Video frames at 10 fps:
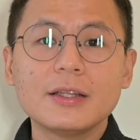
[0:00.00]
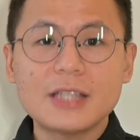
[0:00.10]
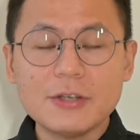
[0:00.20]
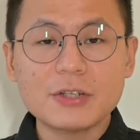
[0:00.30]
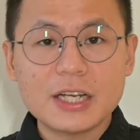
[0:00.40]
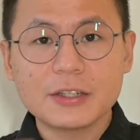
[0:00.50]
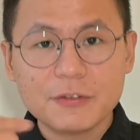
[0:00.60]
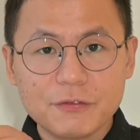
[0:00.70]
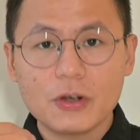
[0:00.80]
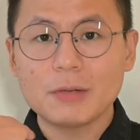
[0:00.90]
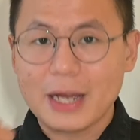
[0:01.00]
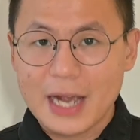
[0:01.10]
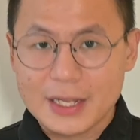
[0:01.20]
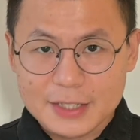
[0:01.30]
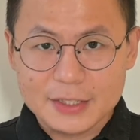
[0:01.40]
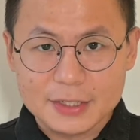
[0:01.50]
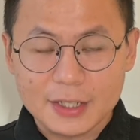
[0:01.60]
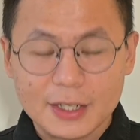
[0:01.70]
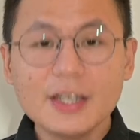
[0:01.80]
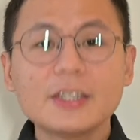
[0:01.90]
then you can confirm my
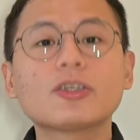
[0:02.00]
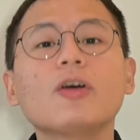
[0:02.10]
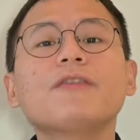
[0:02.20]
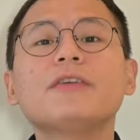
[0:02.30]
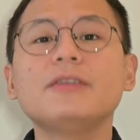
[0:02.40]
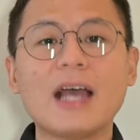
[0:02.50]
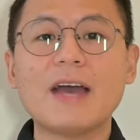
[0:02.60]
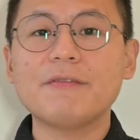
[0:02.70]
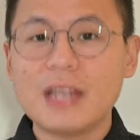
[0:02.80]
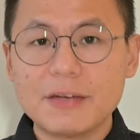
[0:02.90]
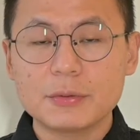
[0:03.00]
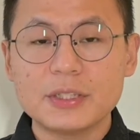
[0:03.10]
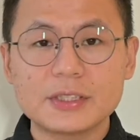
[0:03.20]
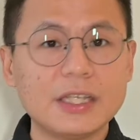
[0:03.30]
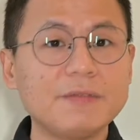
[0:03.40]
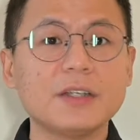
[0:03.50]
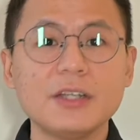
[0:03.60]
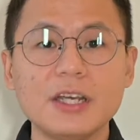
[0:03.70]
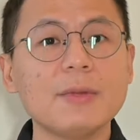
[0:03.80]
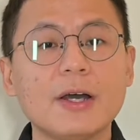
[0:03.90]
identity. So if you have never received
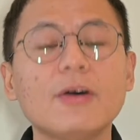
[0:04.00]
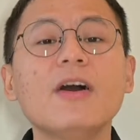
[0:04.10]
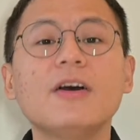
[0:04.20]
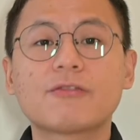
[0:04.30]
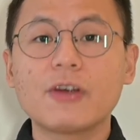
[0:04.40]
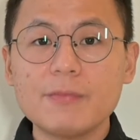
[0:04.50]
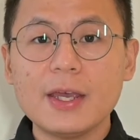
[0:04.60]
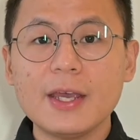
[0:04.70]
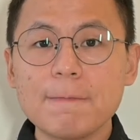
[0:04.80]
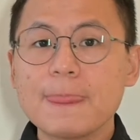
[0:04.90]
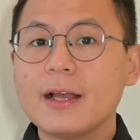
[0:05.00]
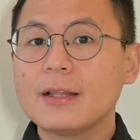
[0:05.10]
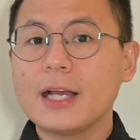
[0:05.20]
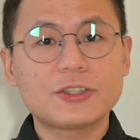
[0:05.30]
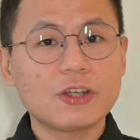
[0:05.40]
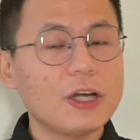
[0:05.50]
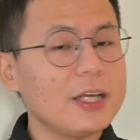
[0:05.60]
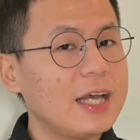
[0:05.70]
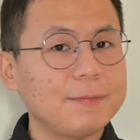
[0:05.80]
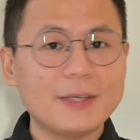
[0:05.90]
an email from me, like
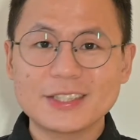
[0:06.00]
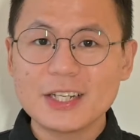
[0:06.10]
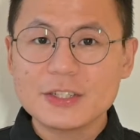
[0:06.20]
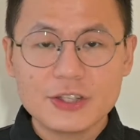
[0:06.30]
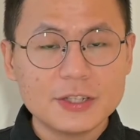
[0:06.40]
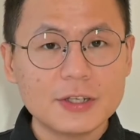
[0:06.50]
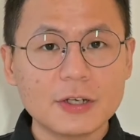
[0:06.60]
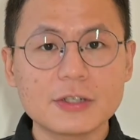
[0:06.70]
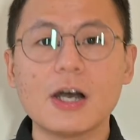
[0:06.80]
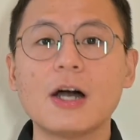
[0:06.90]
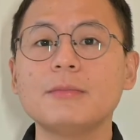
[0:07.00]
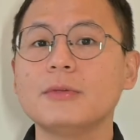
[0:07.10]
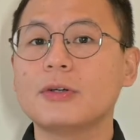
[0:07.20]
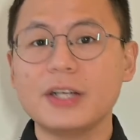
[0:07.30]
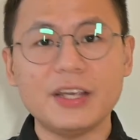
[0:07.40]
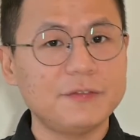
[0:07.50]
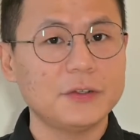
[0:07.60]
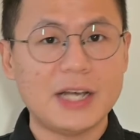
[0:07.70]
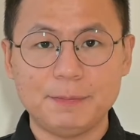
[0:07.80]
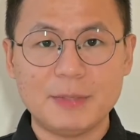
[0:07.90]
charlie@bizshenzhen.com or
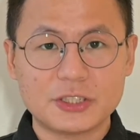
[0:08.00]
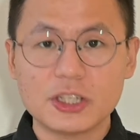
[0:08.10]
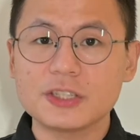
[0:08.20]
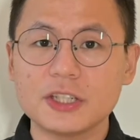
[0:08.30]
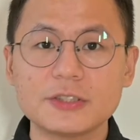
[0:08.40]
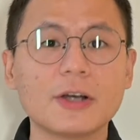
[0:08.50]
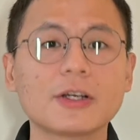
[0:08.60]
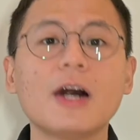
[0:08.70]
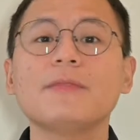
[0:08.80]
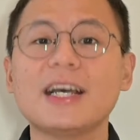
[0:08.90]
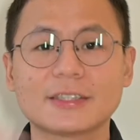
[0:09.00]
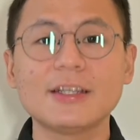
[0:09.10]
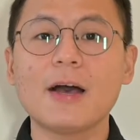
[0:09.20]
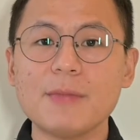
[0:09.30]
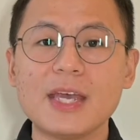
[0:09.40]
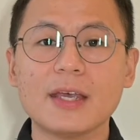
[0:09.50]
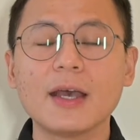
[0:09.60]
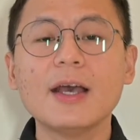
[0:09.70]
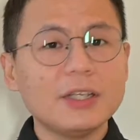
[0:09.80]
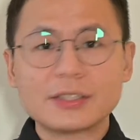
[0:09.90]
info@bizshenzhen.com, that's not
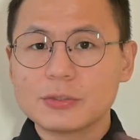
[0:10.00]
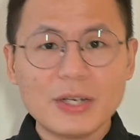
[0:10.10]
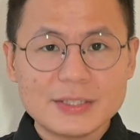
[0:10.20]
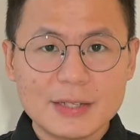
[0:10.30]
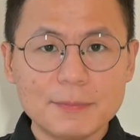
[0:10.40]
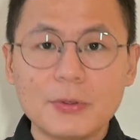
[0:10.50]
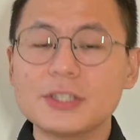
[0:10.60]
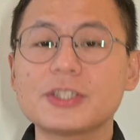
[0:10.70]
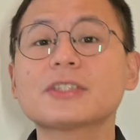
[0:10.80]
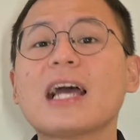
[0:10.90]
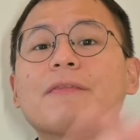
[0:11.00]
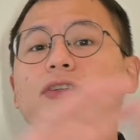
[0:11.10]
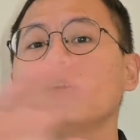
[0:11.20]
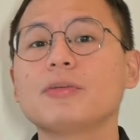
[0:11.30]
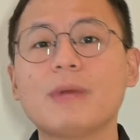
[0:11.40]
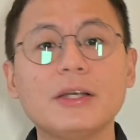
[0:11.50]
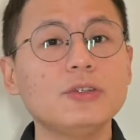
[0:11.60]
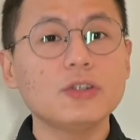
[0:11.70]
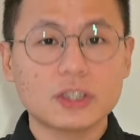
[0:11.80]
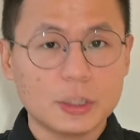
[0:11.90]
me. It's really simple. You just have to go to my
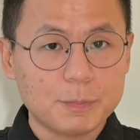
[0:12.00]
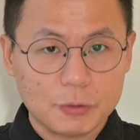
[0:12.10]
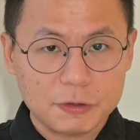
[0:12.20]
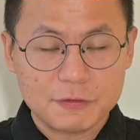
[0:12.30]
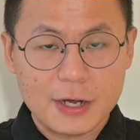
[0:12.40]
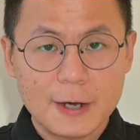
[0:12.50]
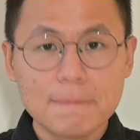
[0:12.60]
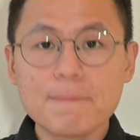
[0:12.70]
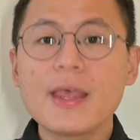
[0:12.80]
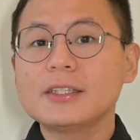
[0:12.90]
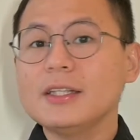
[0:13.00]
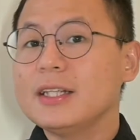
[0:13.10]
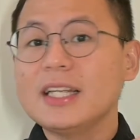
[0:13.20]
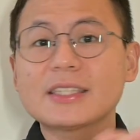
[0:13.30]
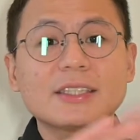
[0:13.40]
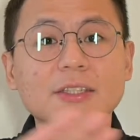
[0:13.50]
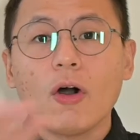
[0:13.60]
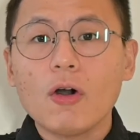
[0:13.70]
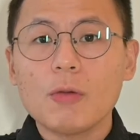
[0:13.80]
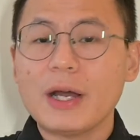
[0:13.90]
YouTube profile and list
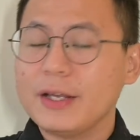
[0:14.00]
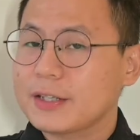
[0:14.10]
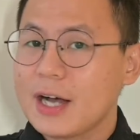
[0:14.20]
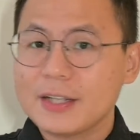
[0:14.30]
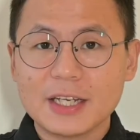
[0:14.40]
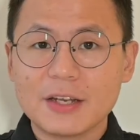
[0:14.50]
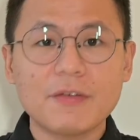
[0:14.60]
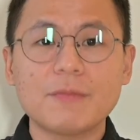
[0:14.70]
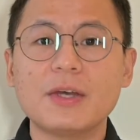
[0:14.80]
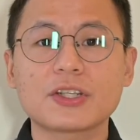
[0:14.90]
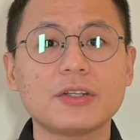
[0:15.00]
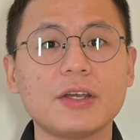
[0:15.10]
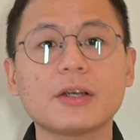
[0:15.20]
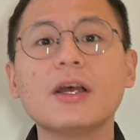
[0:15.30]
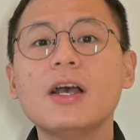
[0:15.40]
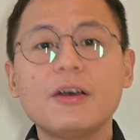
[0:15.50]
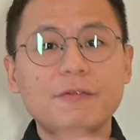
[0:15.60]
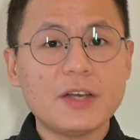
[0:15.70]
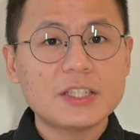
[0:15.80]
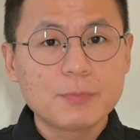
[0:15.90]
all my contact information there.
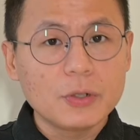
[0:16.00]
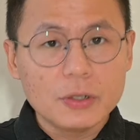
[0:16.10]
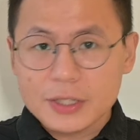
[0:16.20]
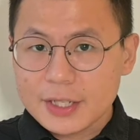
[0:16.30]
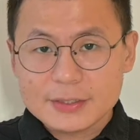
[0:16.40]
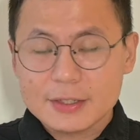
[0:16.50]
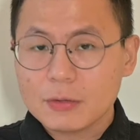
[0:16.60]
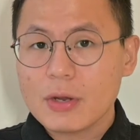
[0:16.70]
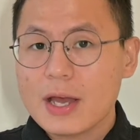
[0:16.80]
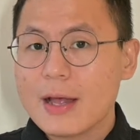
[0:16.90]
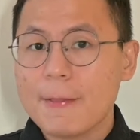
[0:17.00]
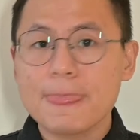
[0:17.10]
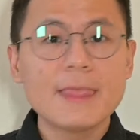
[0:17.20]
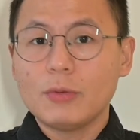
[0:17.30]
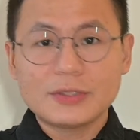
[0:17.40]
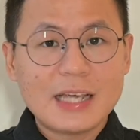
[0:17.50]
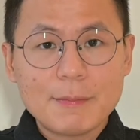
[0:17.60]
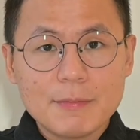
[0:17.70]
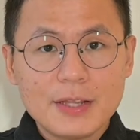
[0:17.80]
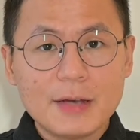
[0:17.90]
Facebook, Instagram,
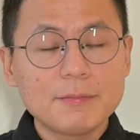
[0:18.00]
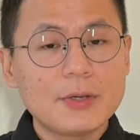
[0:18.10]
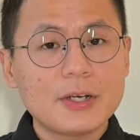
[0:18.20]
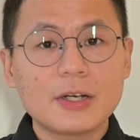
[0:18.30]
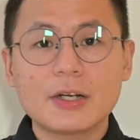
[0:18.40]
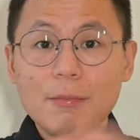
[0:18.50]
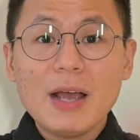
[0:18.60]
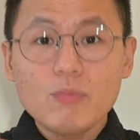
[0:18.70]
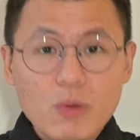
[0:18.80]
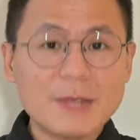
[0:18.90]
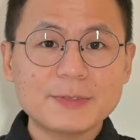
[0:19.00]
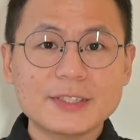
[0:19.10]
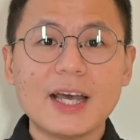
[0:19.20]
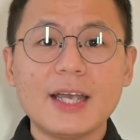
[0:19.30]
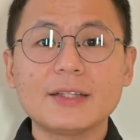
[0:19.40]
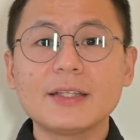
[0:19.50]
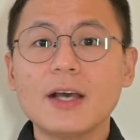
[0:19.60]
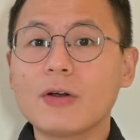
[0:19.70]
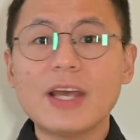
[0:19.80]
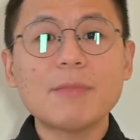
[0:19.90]
WhatsApp number, my website.
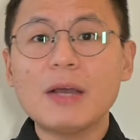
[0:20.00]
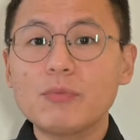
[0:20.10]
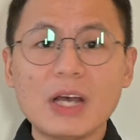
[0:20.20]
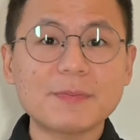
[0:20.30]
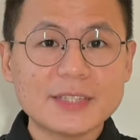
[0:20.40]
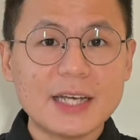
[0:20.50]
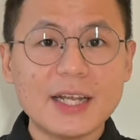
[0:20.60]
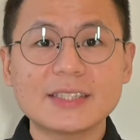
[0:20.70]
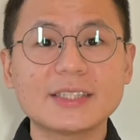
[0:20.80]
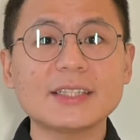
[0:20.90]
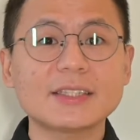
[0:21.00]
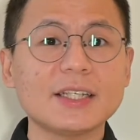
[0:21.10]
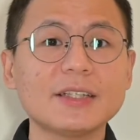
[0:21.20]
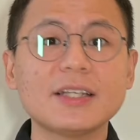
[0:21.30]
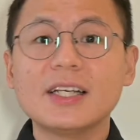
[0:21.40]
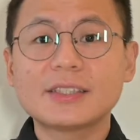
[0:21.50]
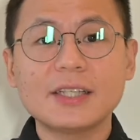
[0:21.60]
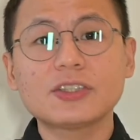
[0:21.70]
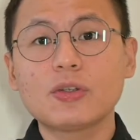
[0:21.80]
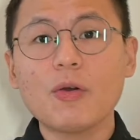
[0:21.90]
Okay, my website existed
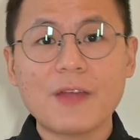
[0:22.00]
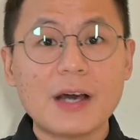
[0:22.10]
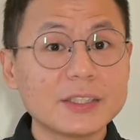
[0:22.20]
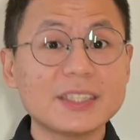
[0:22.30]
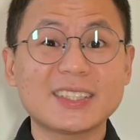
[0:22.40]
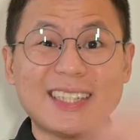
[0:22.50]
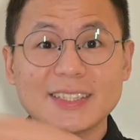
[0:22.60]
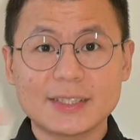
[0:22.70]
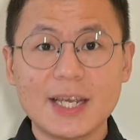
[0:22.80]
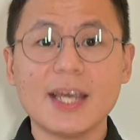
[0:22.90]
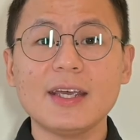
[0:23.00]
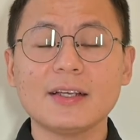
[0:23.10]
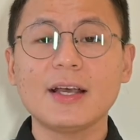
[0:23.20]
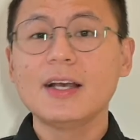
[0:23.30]
since 2016,